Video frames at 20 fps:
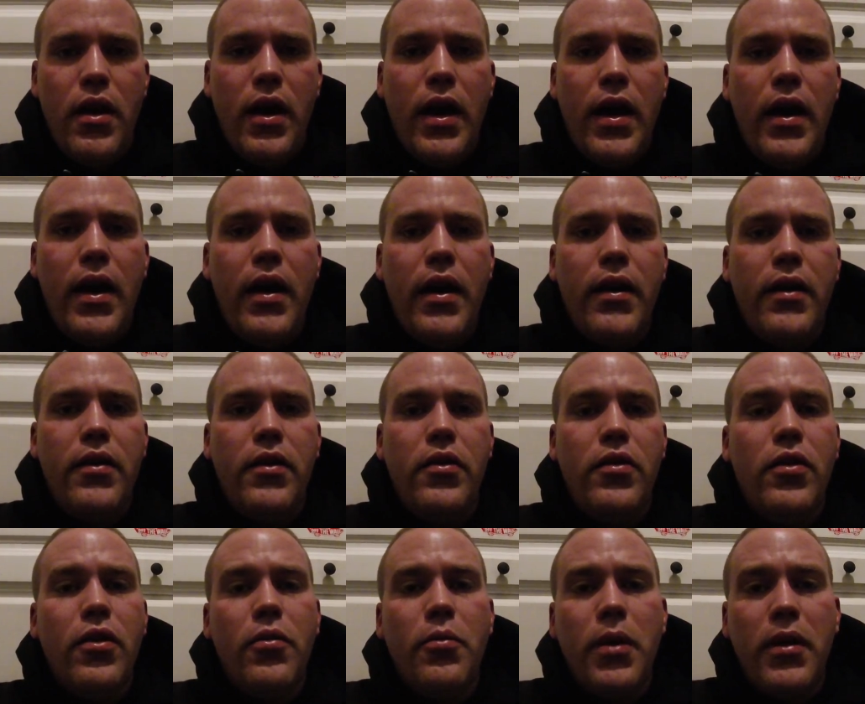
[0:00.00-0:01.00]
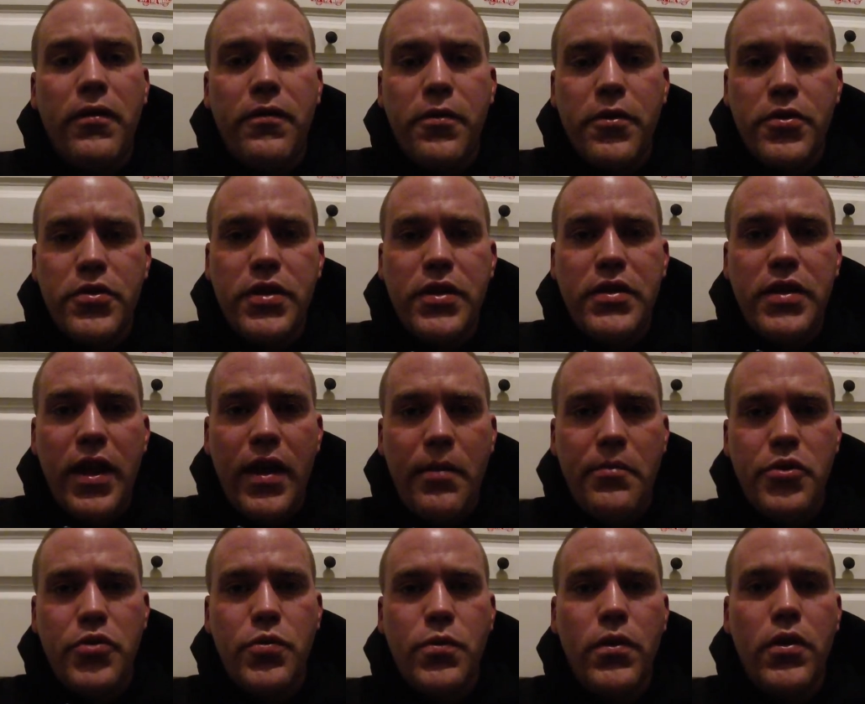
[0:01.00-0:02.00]
my first
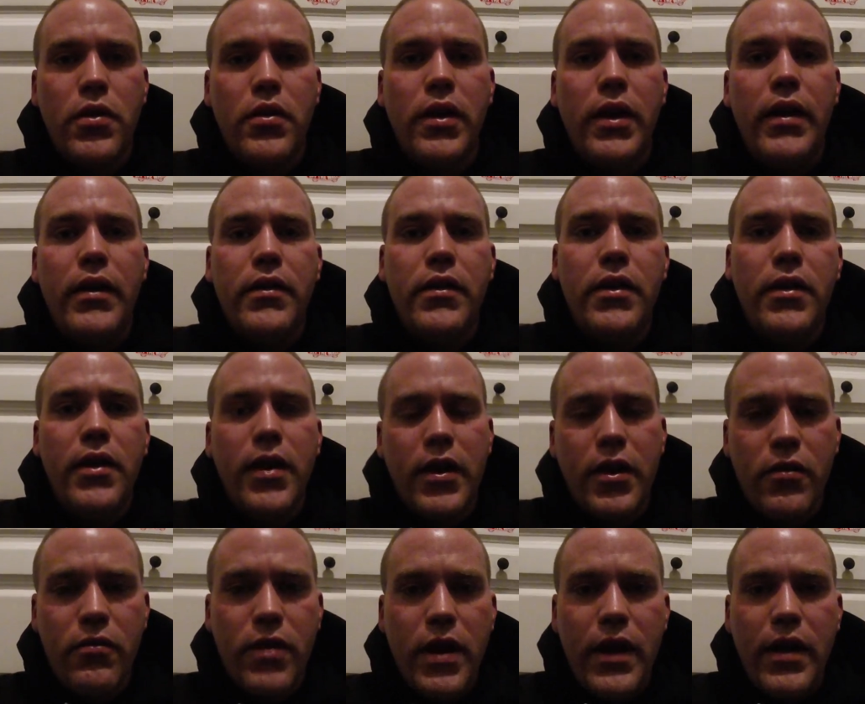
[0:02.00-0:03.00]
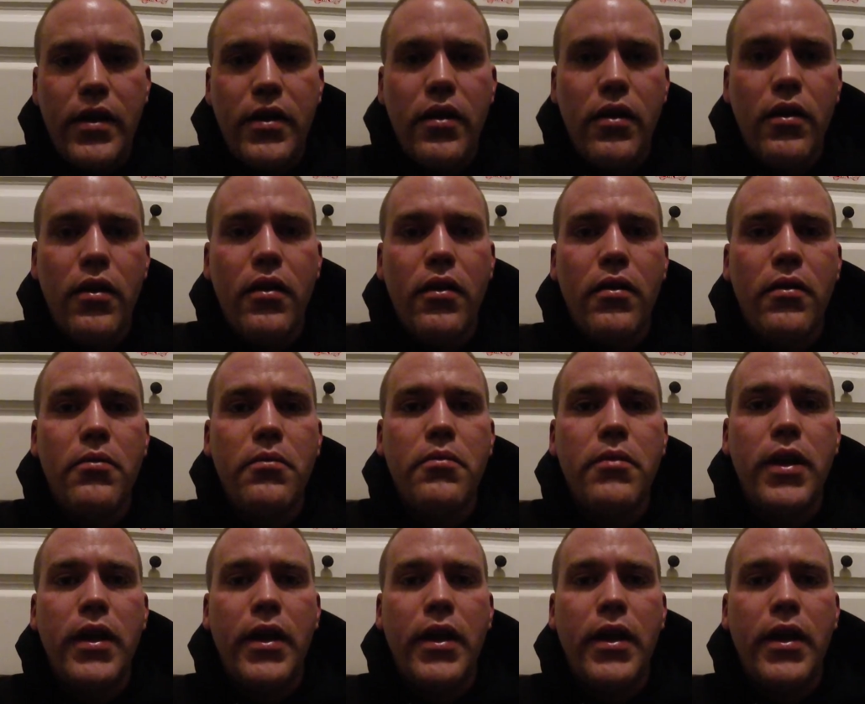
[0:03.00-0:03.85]
attempts were like the Nicorette gum,